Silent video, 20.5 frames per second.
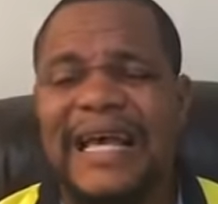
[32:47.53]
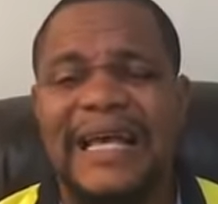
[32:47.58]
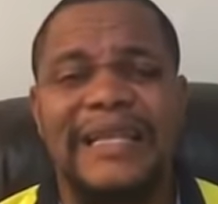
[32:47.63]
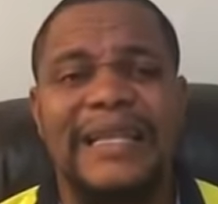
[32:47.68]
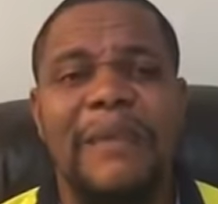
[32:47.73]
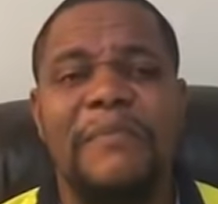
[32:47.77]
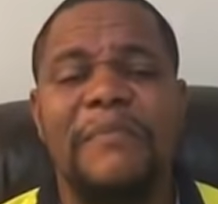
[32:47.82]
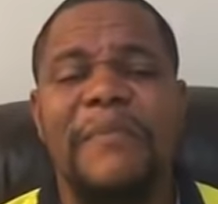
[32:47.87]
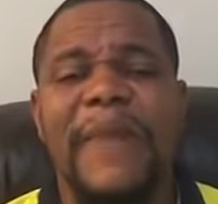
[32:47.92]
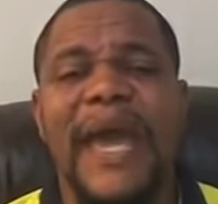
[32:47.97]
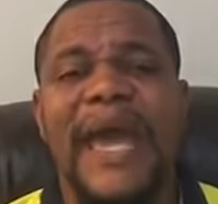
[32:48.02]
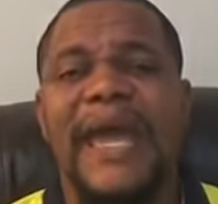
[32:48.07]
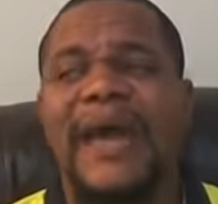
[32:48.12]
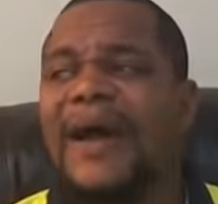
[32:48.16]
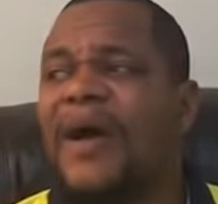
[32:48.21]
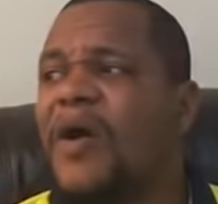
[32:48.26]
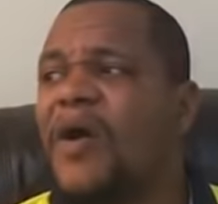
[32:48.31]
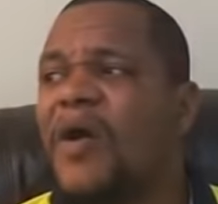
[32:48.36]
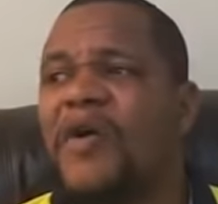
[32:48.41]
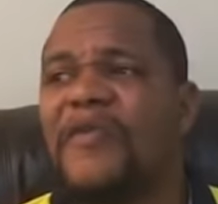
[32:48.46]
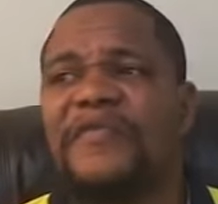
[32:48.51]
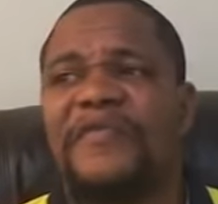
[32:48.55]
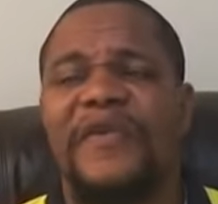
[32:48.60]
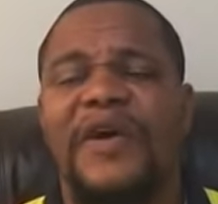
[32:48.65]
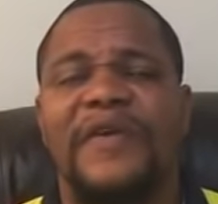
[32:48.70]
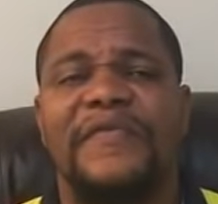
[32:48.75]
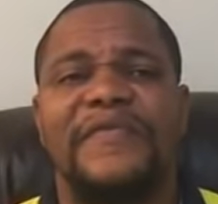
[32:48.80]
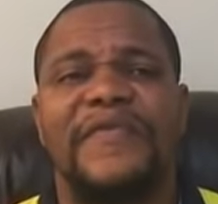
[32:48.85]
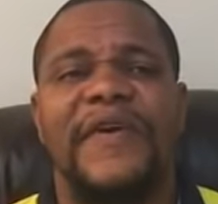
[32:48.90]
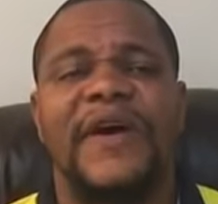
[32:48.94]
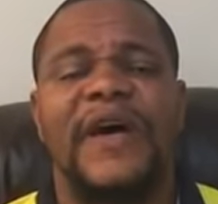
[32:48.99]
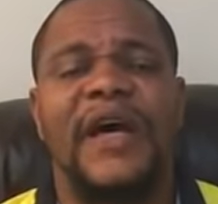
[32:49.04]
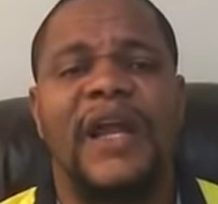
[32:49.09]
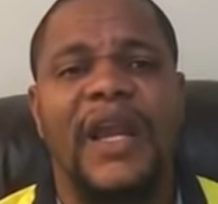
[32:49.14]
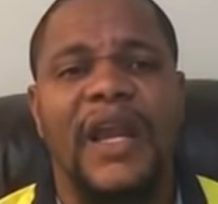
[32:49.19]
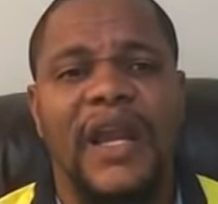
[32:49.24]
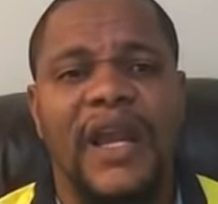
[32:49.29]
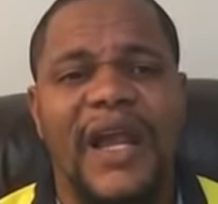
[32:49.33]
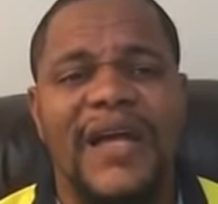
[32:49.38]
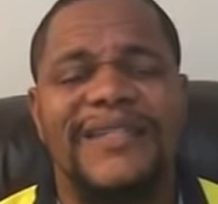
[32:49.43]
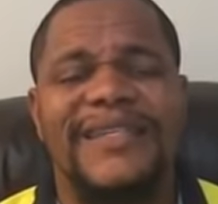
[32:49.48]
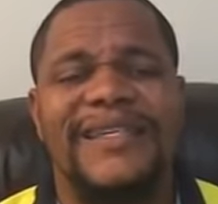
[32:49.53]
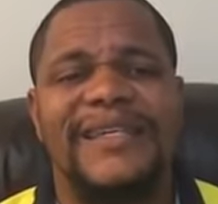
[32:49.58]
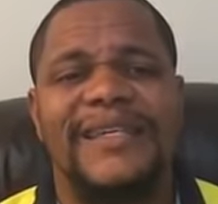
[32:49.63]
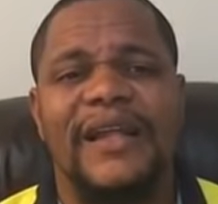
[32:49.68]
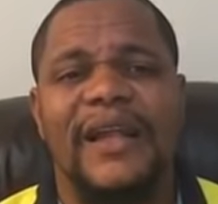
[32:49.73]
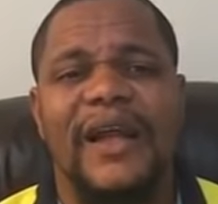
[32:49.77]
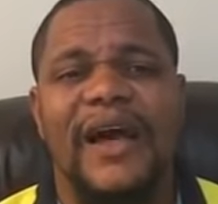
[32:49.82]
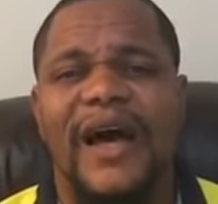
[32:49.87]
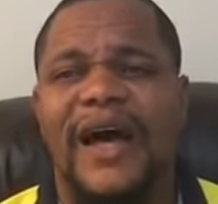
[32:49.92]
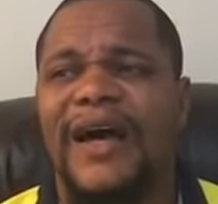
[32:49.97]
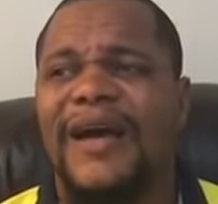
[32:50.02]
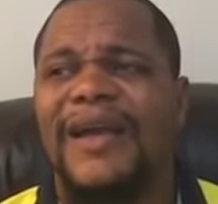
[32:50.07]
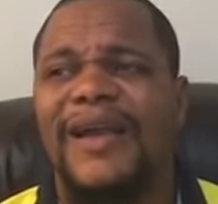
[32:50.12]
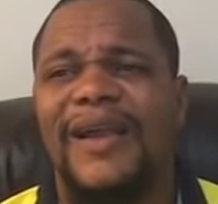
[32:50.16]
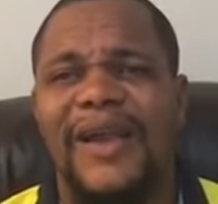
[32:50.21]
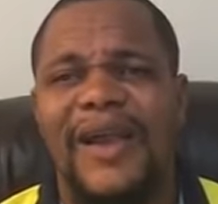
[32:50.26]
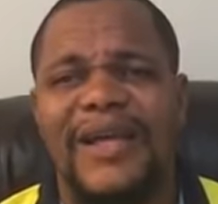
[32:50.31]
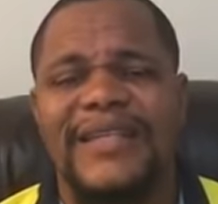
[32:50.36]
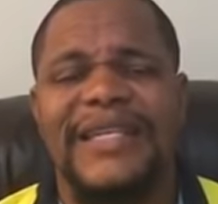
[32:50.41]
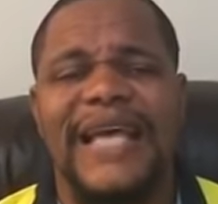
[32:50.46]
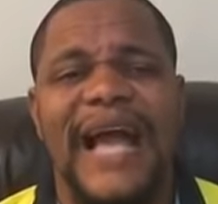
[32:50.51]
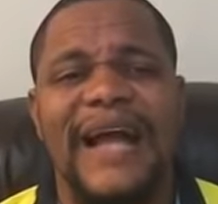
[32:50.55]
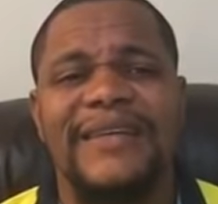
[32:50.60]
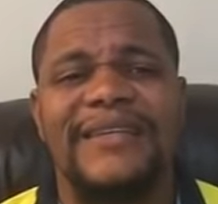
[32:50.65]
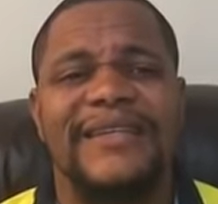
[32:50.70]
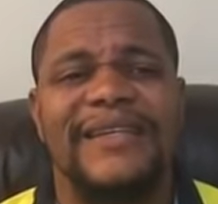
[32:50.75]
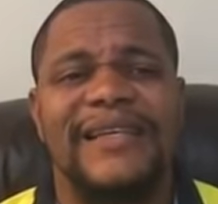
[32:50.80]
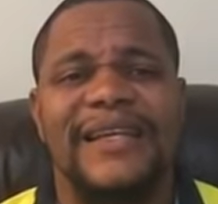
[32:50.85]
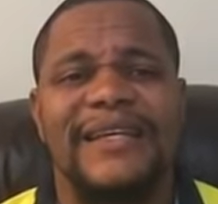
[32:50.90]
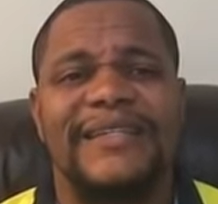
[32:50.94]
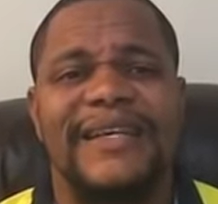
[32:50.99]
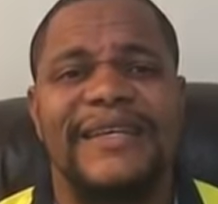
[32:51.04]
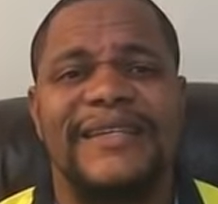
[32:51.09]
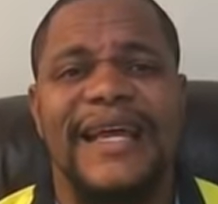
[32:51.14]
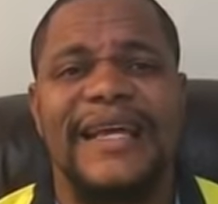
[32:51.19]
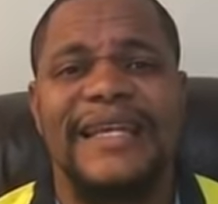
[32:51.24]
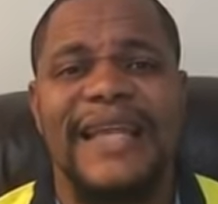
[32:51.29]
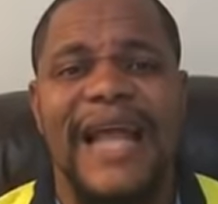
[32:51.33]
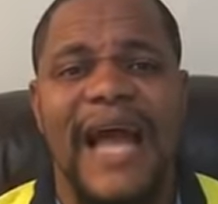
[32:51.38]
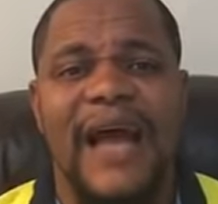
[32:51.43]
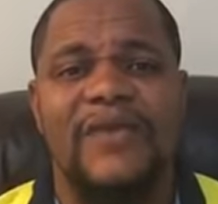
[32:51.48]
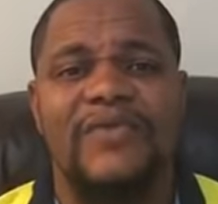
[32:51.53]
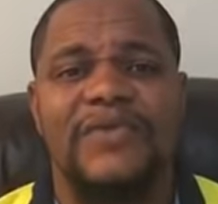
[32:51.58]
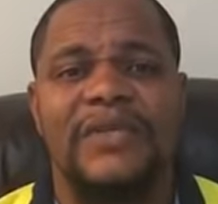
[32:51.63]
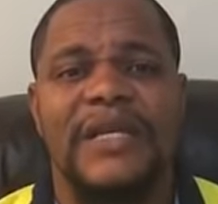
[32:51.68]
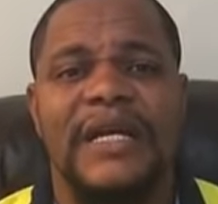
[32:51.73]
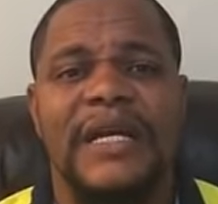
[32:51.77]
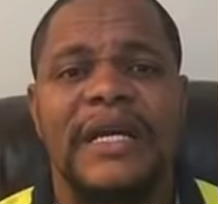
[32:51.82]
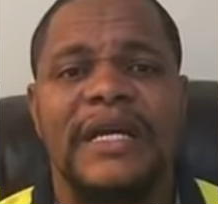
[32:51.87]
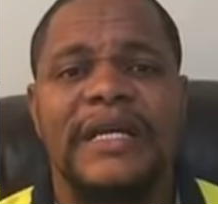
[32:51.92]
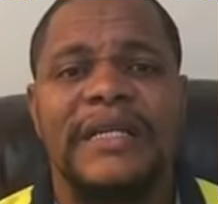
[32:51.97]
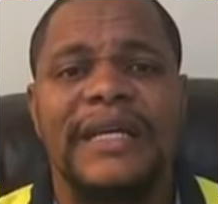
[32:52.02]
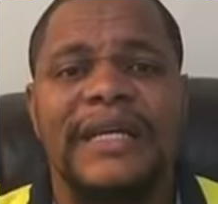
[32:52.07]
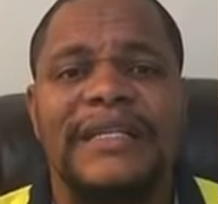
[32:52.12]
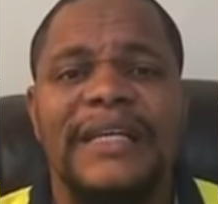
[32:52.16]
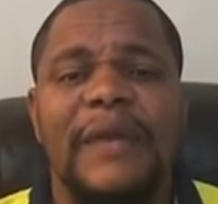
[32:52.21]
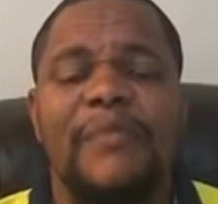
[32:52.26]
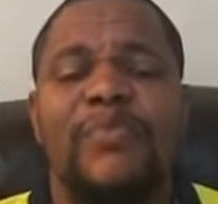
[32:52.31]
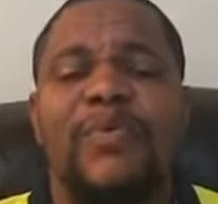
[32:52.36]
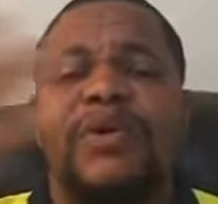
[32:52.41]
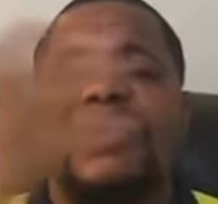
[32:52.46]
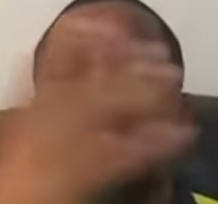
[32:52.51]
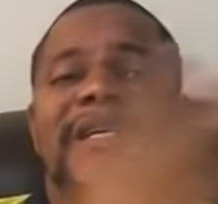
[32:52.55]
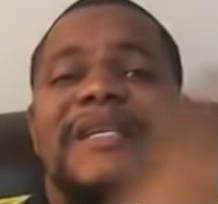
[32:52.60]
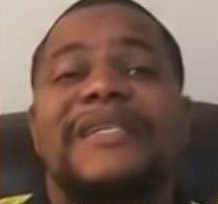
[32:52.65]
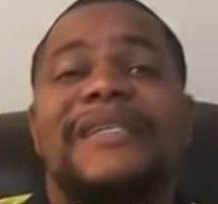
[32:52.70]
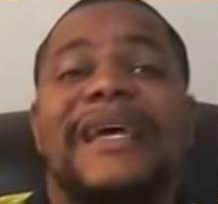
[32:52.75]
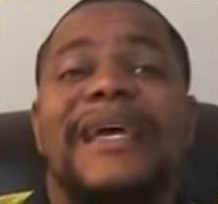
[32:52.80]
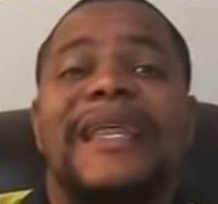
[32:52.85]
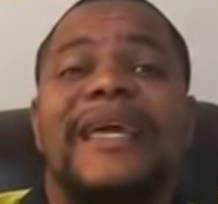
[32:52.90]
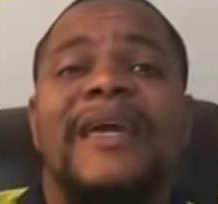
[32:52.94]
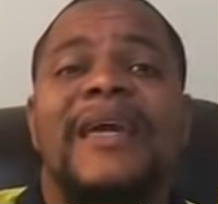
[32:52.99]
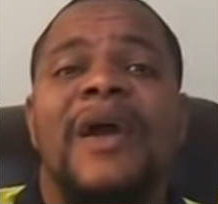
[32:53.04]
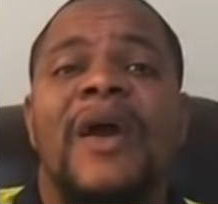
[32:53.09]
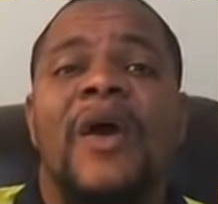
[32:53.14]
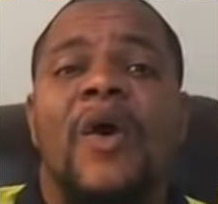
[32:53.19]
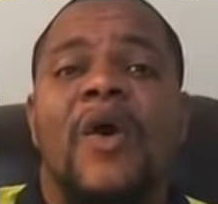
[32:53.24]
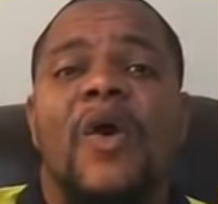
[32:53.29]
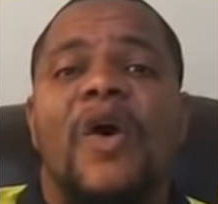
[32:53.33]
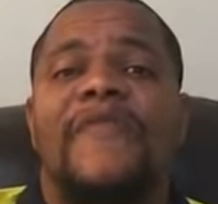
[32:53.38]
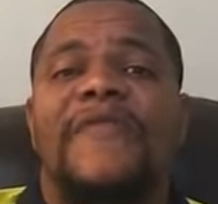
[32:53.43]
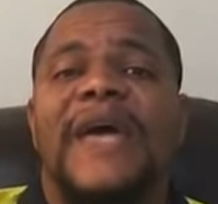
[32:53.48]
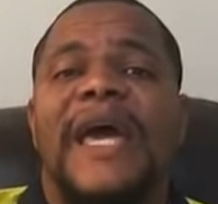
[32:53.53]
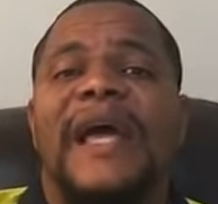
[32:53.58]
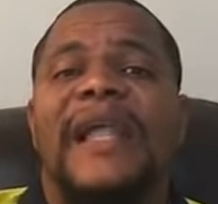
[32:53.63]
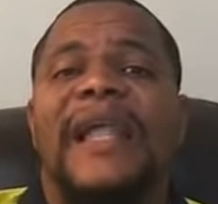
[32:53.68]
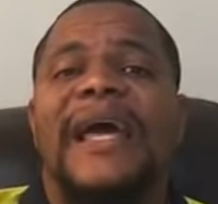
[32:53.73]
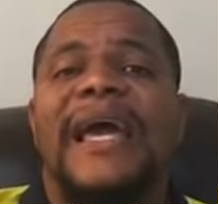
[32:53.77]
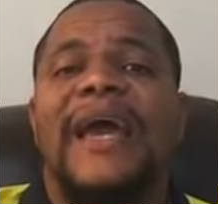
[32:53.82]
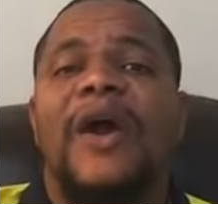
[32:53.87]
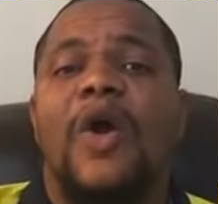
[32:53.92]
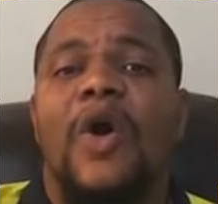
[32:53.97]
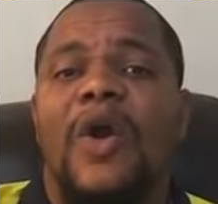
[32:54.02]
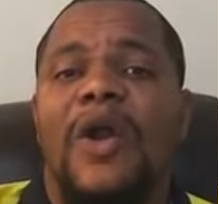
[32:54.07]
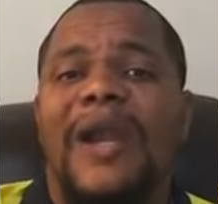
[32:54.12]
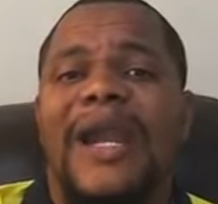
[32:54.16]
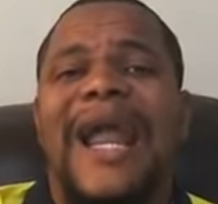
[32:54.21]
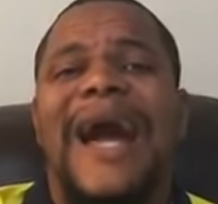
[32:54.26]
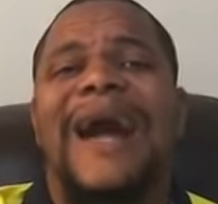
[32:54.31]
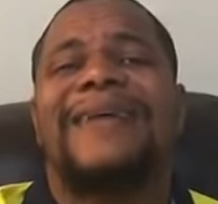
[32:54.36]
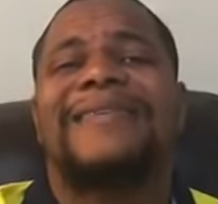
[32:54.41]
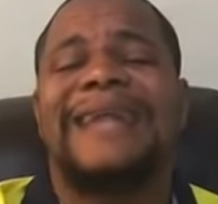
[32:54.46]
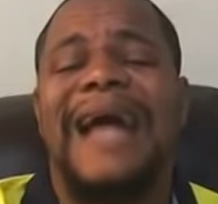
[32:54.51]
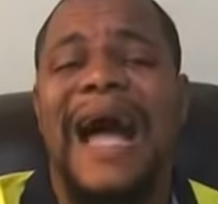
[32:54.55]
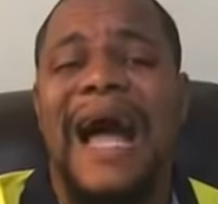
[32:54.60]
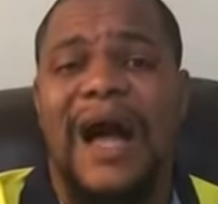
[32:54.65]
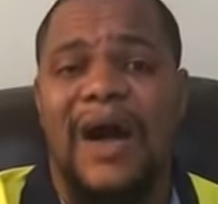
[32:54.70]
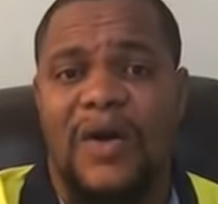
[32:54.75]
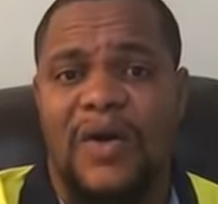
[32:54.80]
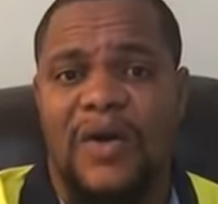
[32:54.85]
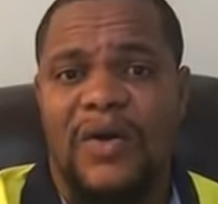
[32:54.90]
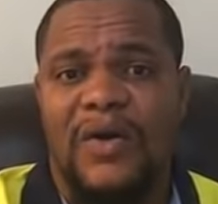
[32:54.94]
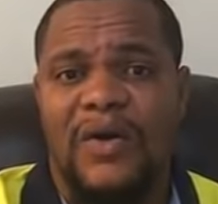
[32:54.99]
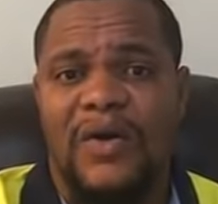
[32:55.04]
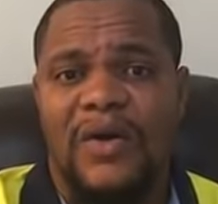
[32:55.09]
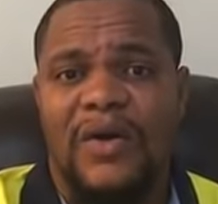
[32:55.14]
The mayor of Los Angeles just announced that they're putting the city of LA on lockdown.